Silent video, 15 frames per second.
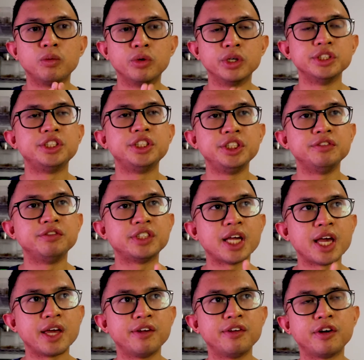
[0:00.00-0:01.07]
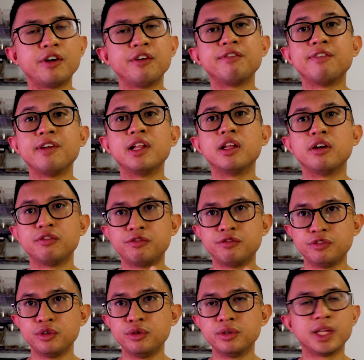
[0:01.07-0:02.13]
once she's had her fill of
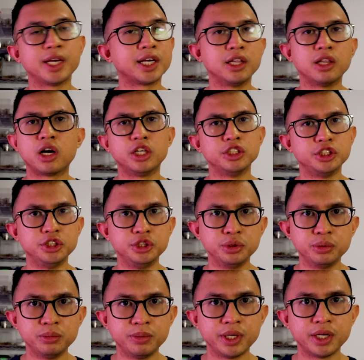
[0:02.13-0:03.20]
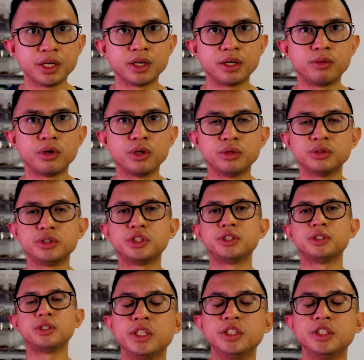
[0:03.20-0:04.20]
food, like a large dubia roach,